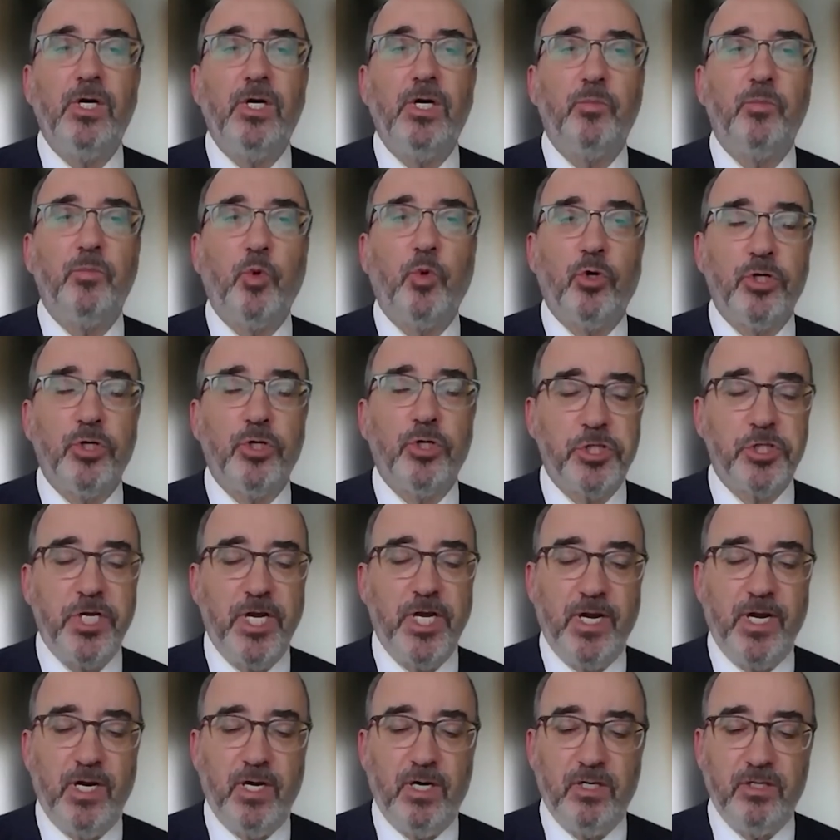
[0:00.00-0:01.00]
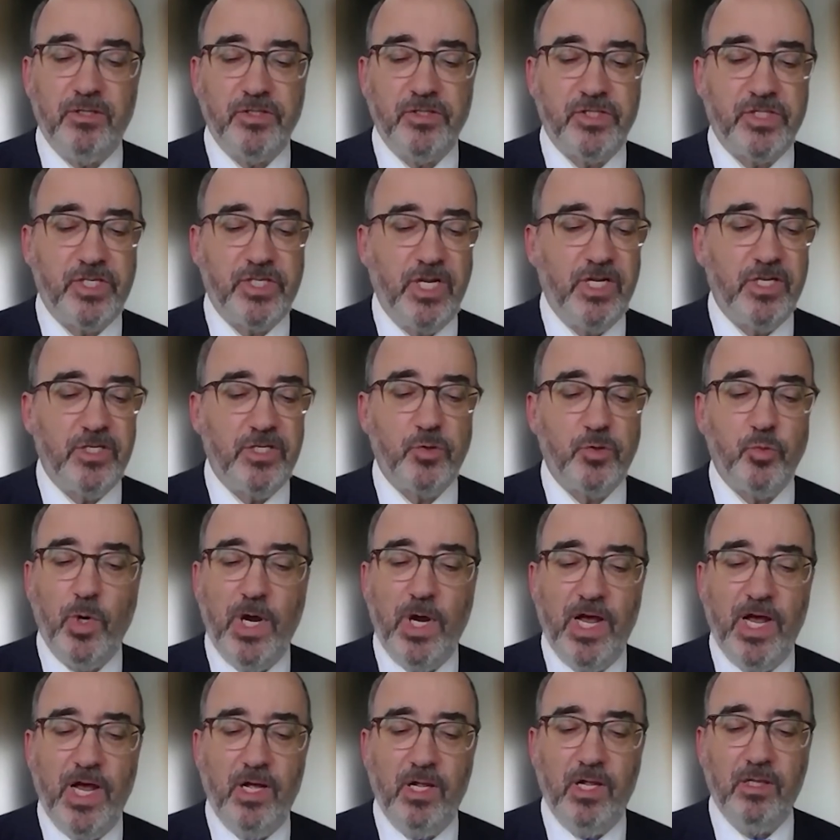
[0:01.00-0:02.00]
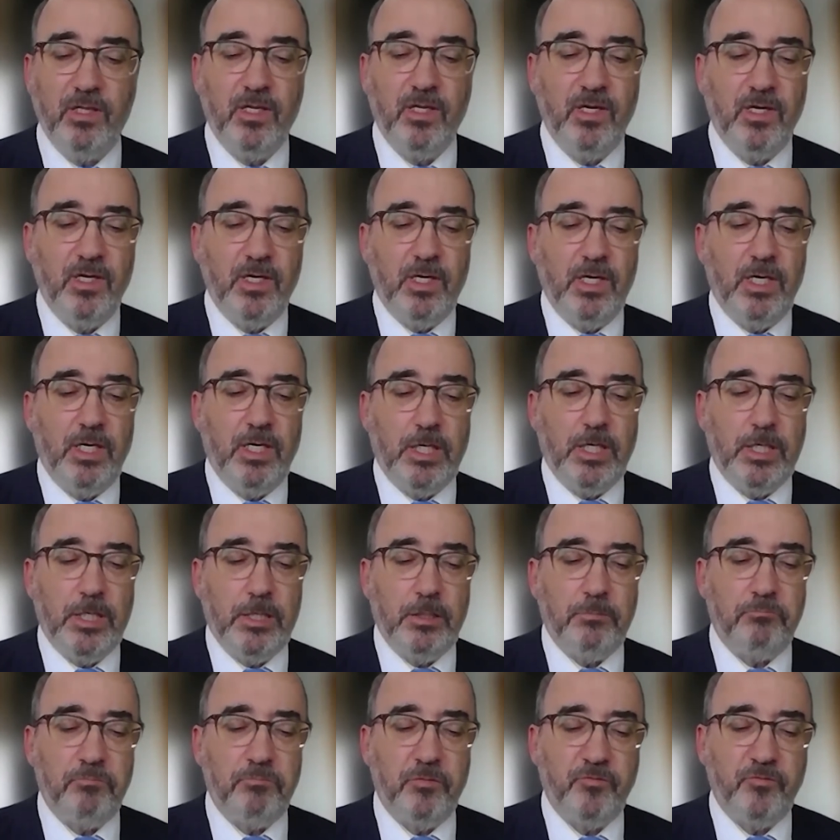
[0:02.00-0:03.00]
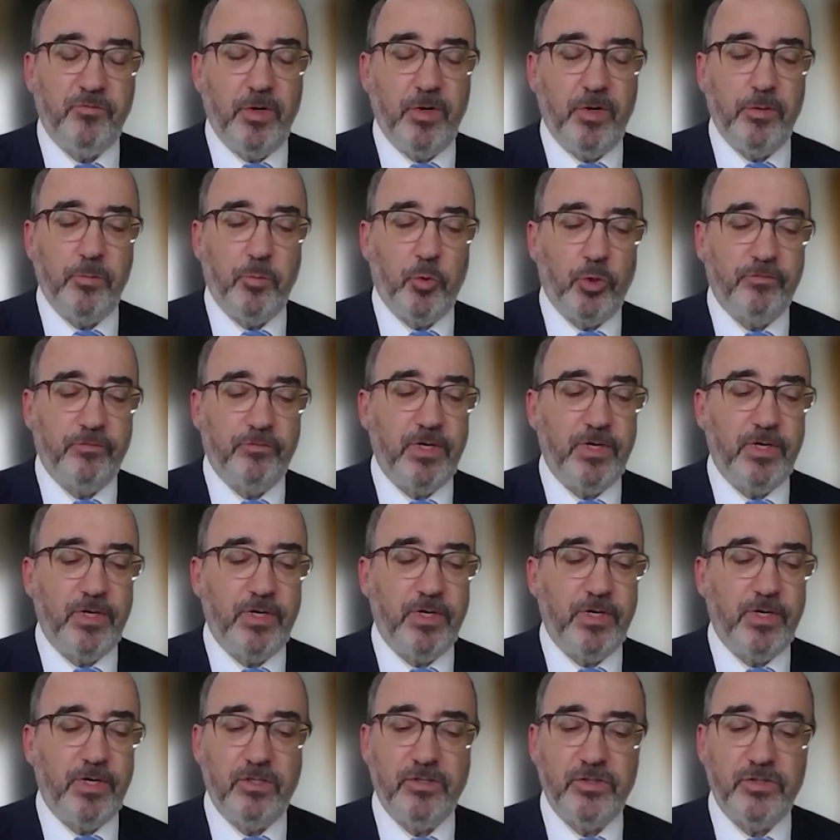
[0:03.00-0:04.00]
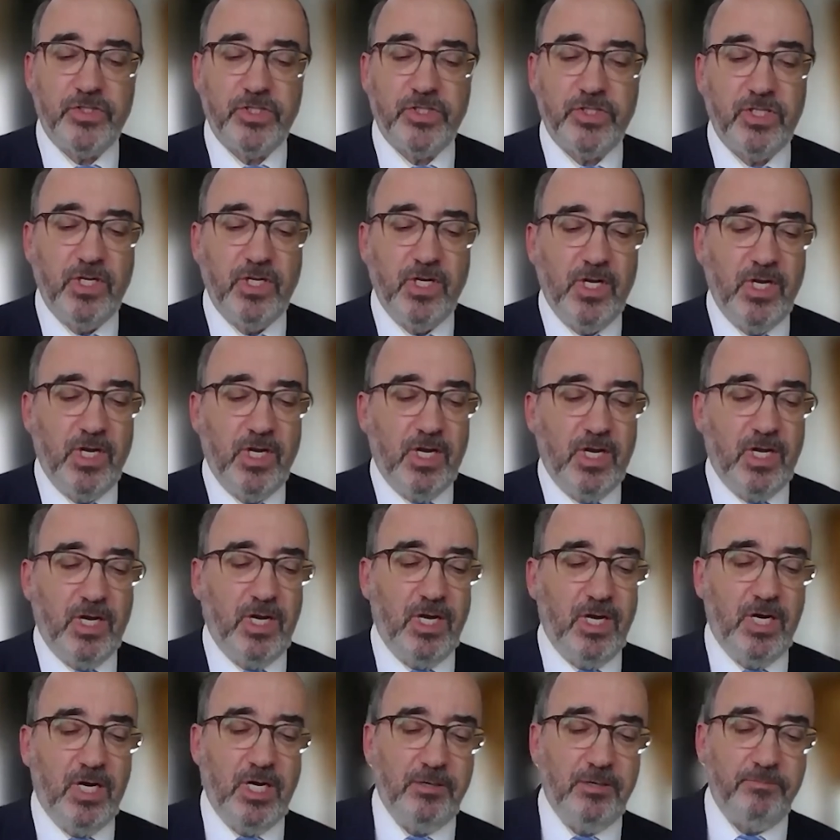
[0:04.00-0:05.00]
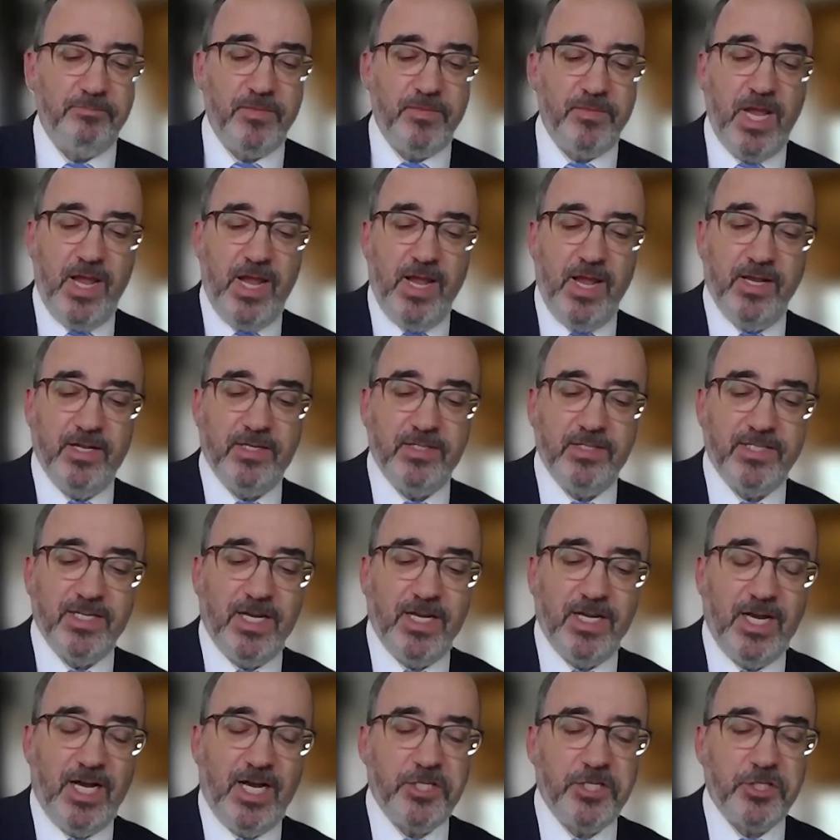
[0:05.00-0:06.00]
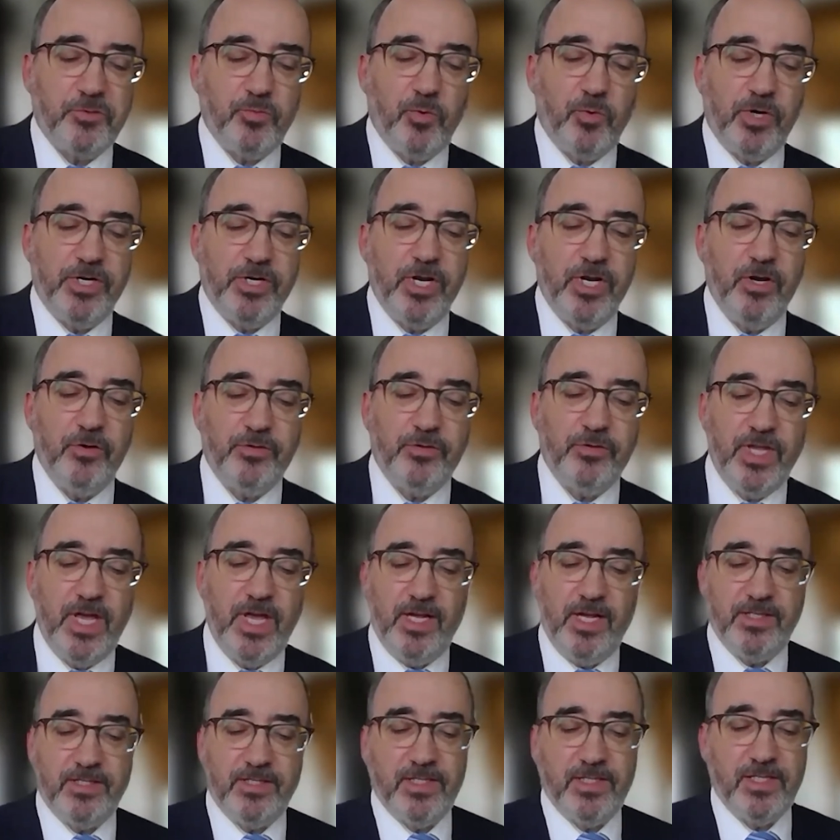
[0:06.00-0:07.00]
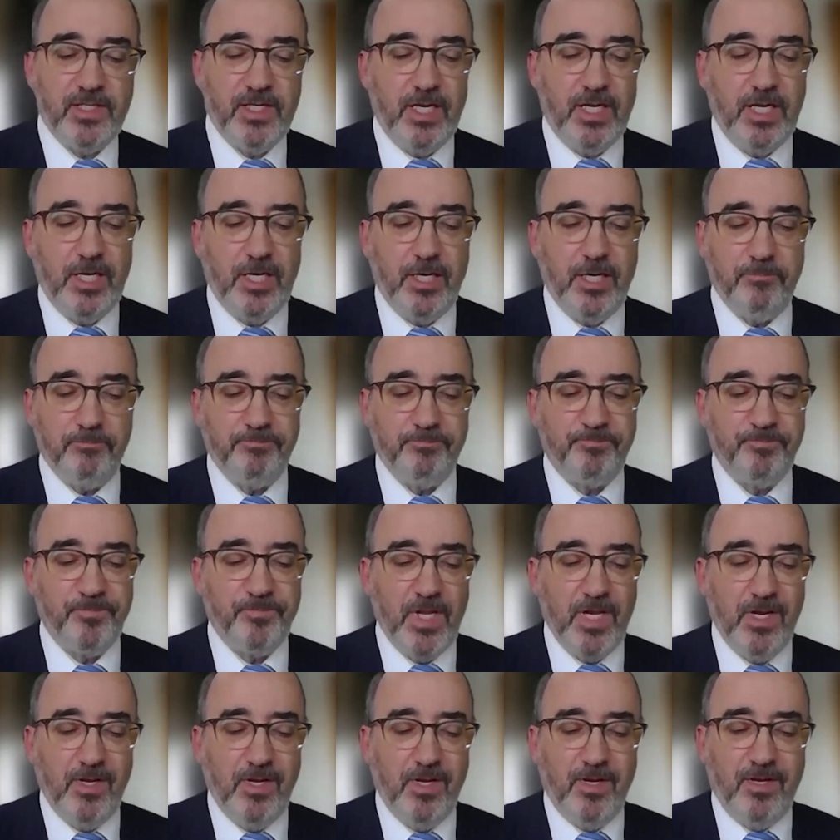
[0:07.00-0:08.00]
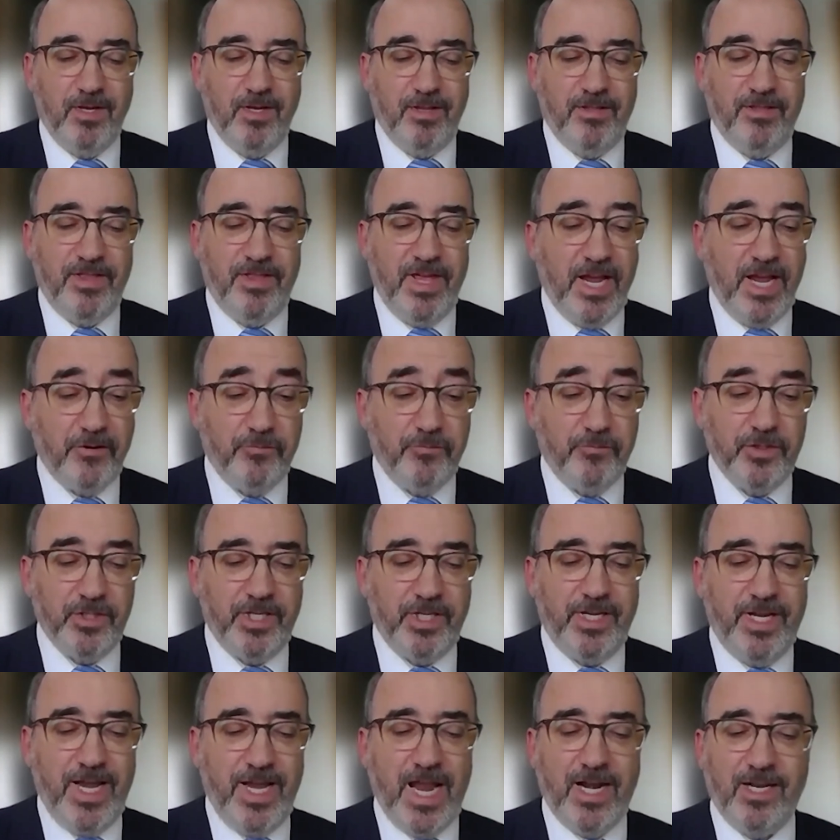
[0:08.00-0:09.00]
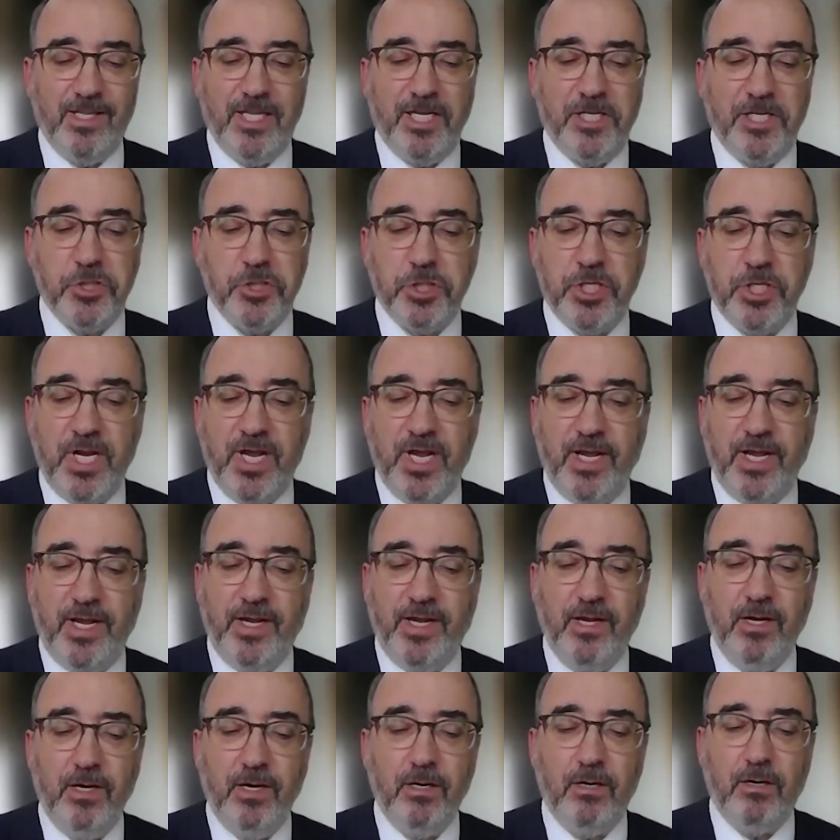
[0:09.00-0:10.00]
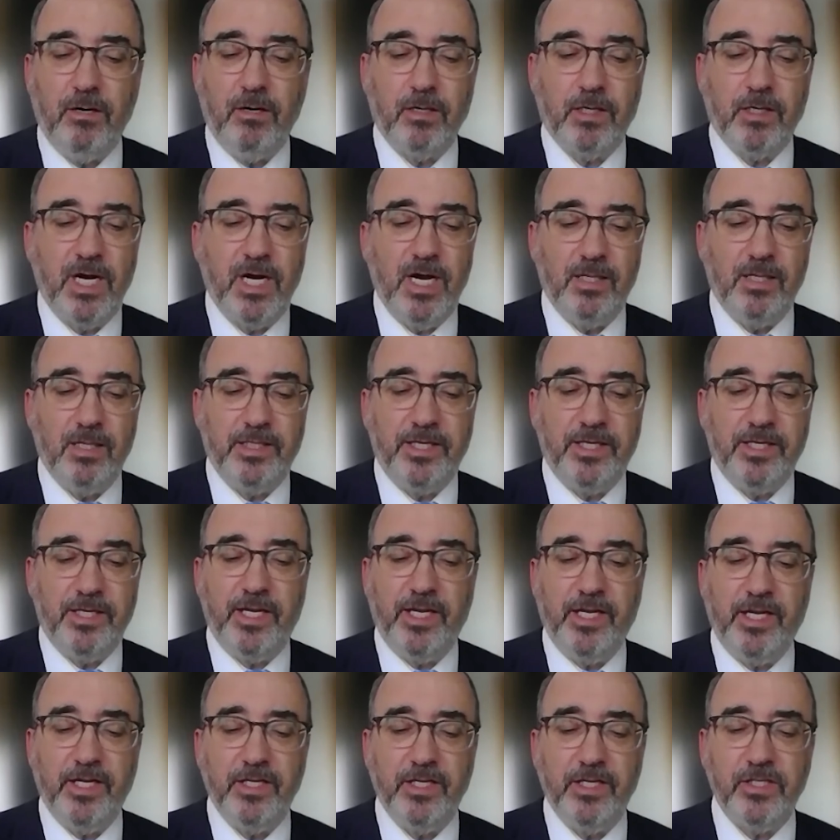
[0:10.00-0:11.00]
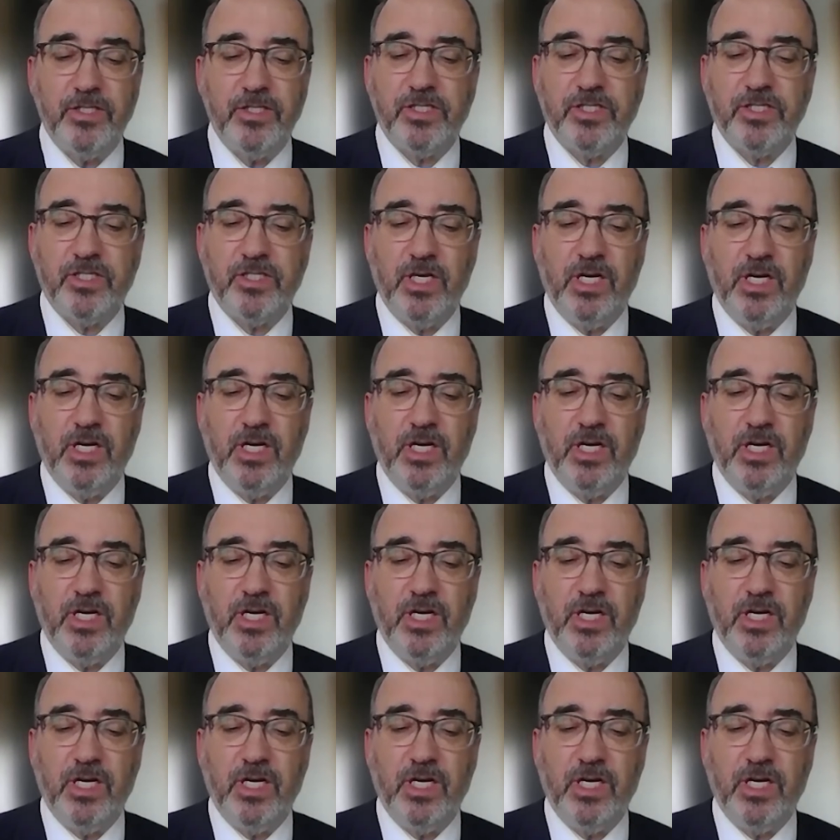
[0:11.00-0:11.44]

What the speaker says: board chairs as well from the Board of Governors. I just want to note that thankfully, Adeline Shea, our colleague, is